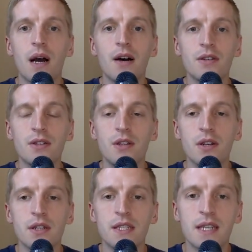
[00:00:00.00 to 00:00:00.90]
how
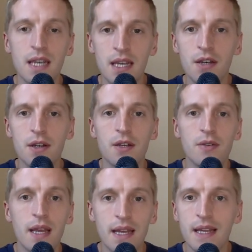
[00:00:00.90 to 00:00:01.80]
your skin, your
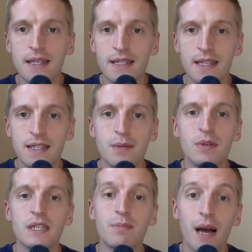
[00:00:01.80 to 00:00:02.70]
cutaneous system
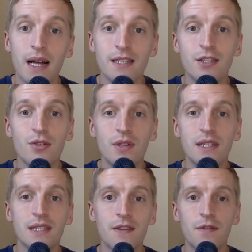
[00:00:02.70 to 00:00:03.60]
responds to
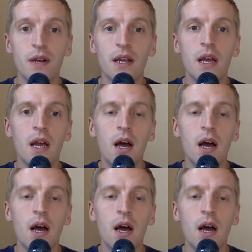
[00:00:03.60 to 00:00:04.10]
these different